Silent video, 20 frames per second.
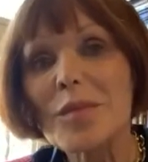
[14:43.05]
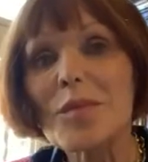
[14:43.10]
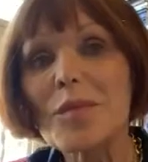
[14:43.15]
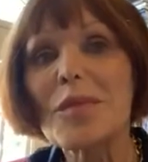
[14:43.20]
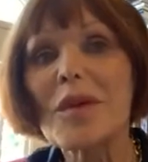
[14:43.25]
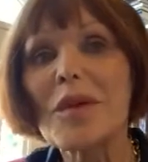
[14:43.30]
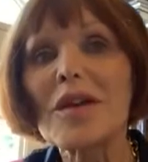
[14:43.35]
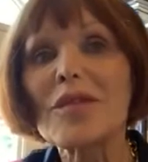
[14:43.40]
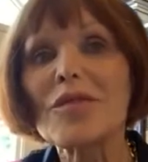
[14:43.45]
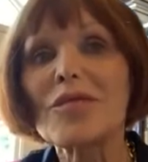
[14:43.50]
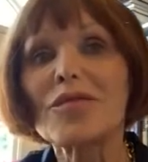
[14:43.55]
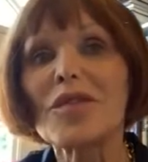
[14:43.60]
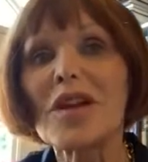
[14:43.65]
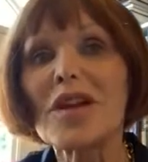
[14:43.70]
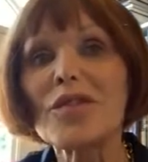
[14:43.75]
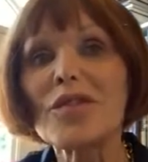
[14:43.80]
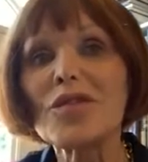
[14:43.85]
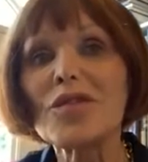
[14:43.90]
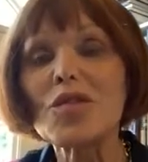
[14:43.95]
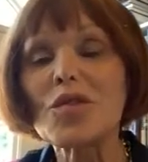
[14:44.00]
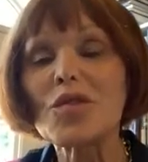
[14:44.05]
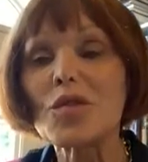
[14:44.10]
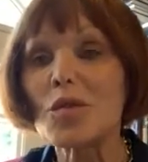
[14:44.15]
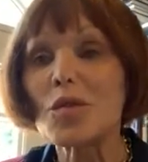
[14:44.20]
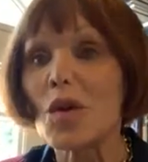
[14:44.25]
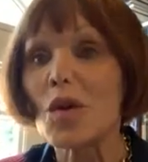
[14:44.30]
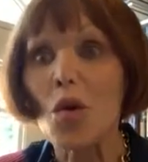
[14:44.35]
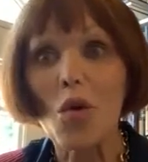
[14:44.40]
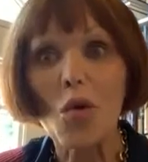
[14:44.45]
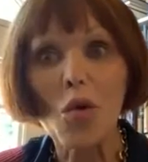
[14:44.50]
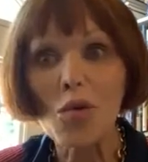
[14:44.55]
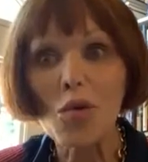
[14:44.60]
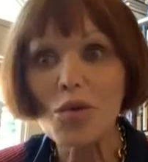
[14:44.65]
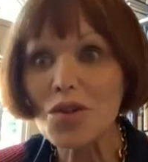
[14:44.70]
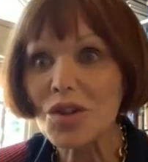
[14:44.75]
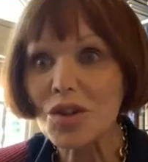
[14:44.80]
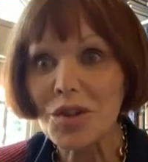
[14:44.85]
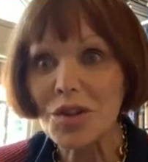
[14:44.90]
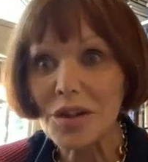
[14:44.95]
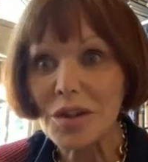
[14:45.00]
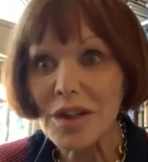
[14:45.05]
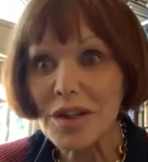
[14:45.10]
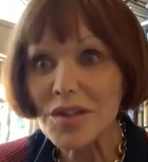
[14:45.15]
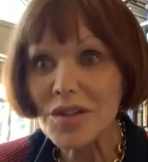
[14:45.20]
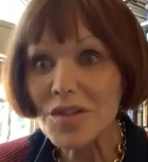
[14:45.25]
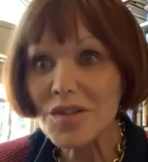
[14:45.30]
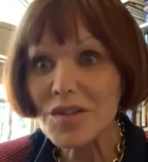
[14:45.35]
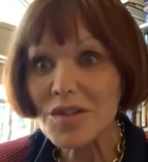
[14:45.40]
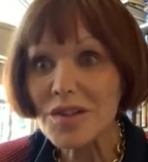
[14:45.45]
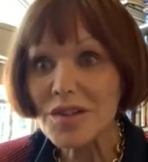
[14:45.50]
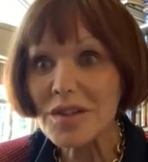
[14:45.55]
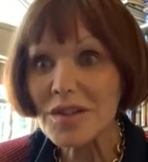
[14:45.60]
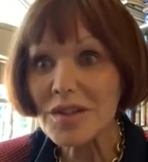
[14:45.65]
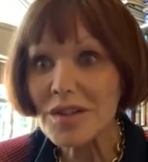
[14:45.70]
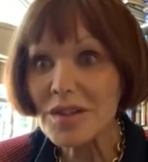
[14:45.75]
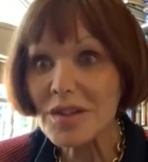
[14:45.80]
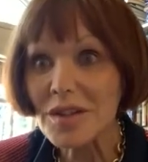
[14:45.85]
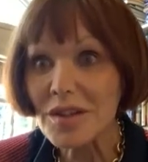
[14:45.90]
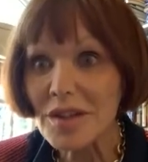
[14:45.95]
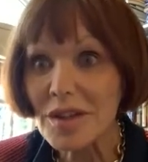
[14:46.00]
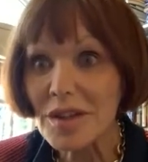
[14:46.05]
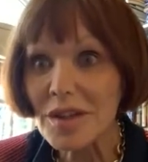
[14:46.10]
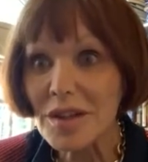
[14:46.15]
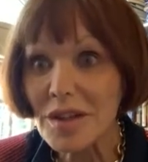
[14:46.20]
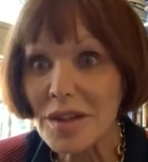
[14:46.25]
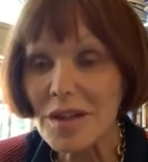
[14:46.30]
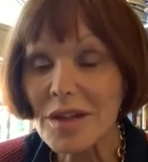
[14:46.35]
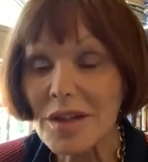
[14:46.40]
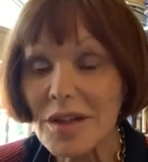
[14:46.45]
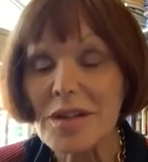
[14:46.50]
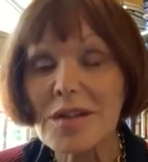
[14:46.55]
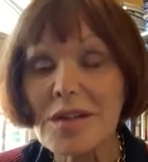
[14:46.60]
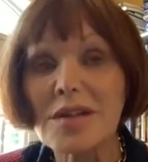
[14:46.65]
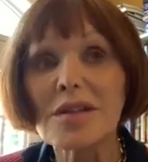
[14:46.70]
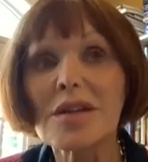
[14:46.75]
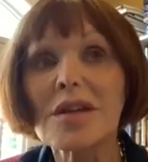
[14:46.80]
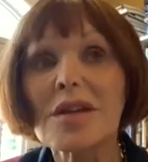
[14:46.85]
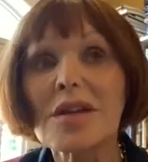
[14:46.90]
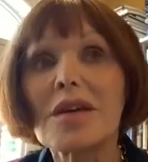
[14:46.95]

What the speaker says: My friends, who are all journalists in England,